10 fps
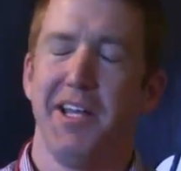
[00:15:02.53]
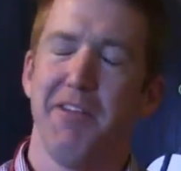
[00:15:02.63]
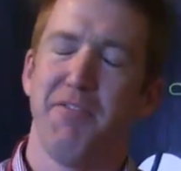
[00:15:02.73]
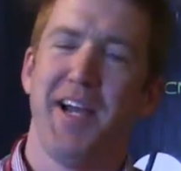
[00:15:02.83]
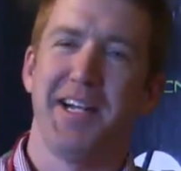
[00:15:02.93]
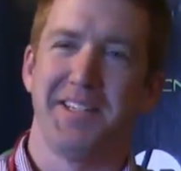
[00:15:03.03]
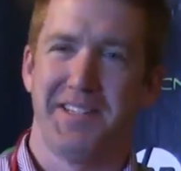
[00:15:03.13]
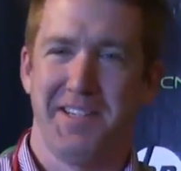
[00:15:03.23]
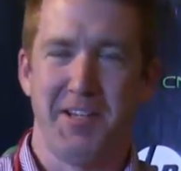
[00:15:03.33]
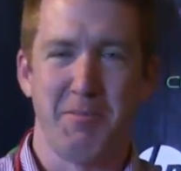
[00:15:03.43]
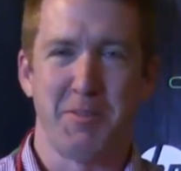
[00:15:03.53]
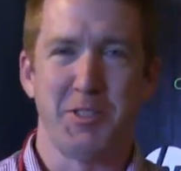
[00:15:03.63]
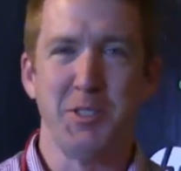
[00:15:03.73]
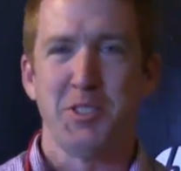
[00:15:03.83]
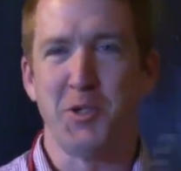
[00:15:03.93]
In fact, um,
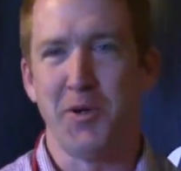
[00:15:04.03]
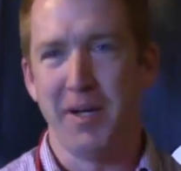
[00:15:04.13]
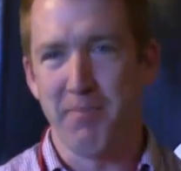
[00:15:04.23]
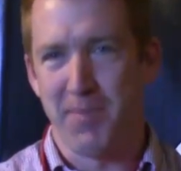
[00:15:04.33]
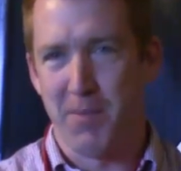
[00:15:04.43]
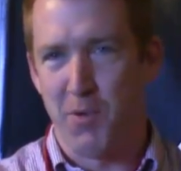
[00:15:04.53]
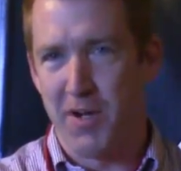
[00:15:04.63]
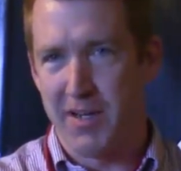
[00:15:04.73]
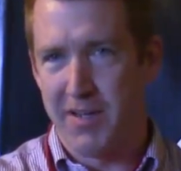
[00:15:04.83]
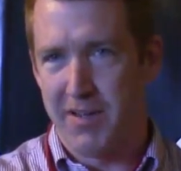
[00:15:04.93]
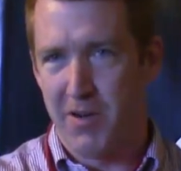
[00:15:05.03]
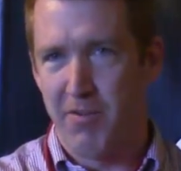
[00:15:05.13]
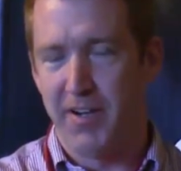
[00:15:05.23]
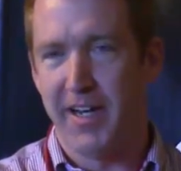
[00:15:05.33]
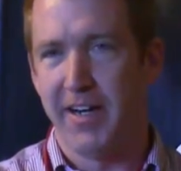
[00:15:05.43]
true story, I'm walking
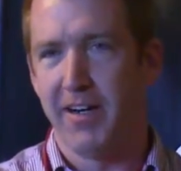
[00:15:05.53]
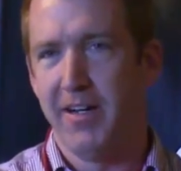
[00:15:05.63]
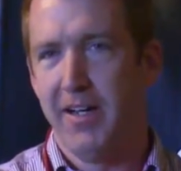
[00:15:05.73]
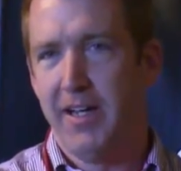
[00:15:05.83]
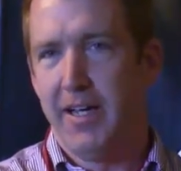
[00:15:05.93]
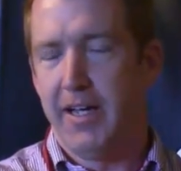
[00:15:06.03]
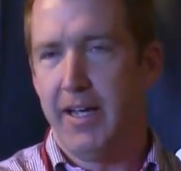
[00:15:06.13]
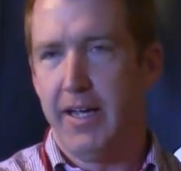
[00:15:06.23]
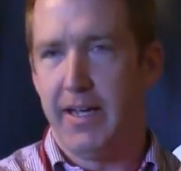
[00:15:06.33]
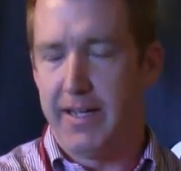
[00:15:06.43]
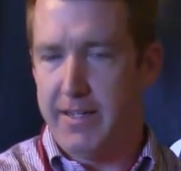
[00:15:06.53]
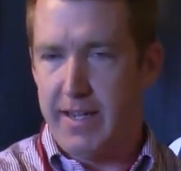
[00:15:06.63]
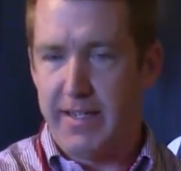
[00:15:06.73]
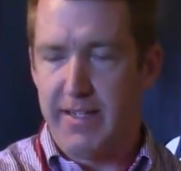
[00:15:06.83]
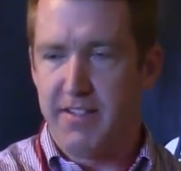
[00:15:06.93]
over here, and I,
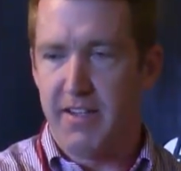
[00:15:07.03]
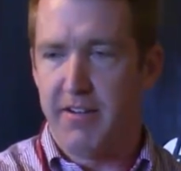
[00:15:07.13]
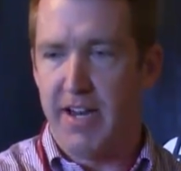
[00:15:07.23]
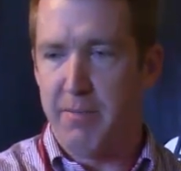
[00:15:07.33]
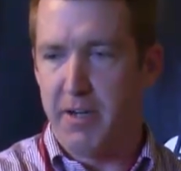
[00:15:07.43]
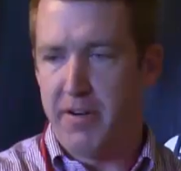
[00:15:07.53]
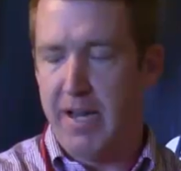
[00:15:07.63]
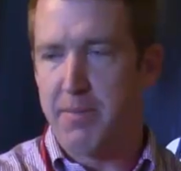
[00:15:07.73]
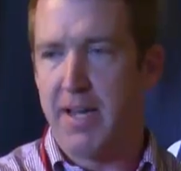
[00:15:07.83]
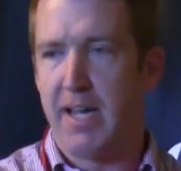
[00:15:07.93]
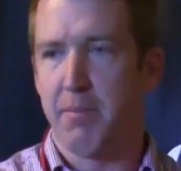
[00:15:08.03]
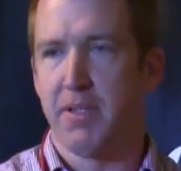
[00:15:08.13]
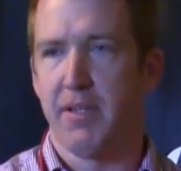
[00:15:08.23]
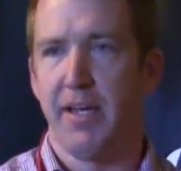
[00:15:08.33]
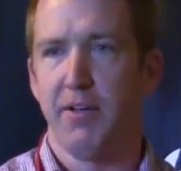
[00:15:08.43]
I didn't see her name on her name tag,
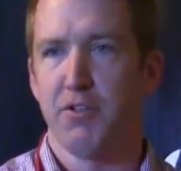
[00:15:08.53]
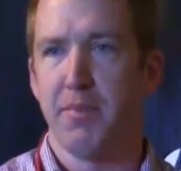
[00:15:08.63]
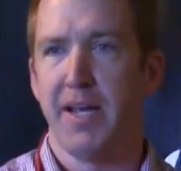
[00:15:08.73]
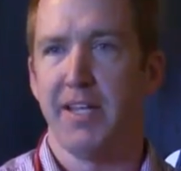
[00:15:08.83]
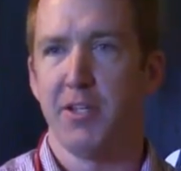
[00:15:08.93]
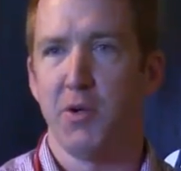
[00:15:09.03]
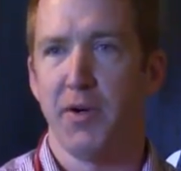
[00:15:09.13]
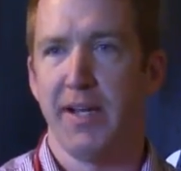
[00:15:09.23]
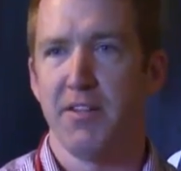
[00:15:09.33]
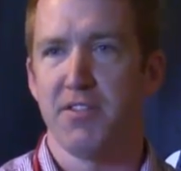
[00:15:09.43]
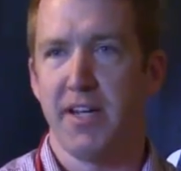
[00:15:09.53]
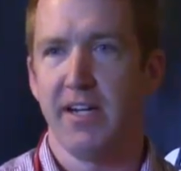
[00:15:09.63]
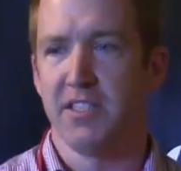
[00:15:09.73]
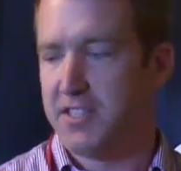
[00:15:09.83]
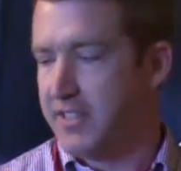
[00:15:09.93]
but the lady who's manning the door
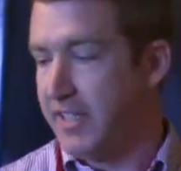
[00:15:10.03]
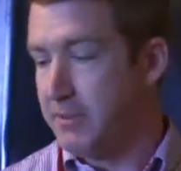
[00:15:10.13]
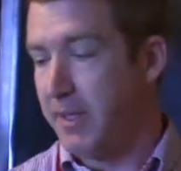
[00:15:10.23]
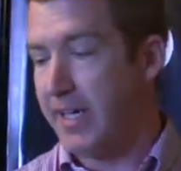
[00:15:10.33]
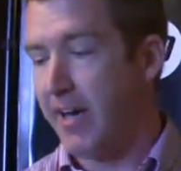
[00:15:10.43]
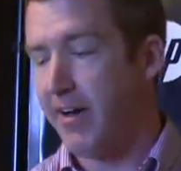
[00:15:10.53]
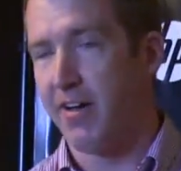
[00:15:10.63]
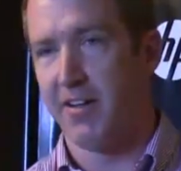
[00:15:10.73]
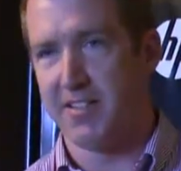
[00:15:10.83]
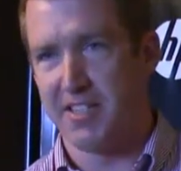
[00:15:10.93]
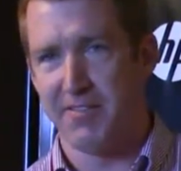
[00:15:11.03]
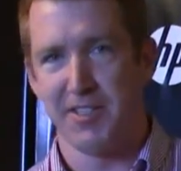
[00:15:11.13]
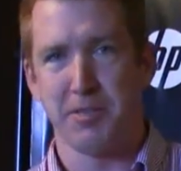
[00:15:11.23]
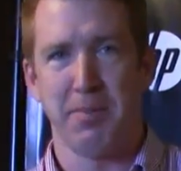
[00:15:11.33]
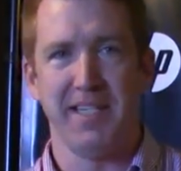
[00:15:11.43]
downstairs sees me carrying all these
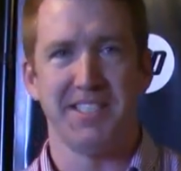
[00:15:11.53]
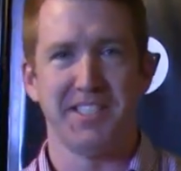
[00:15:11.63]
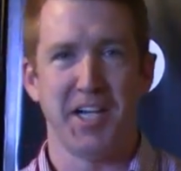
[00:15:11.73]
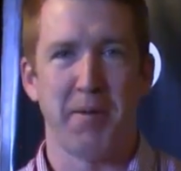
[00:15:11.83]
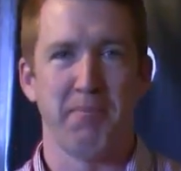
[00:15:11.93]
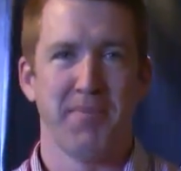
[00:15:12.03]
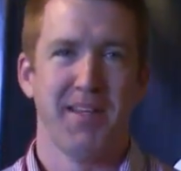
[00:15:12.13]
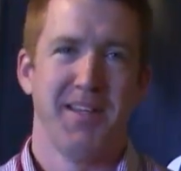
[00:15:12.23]
individual pieces up.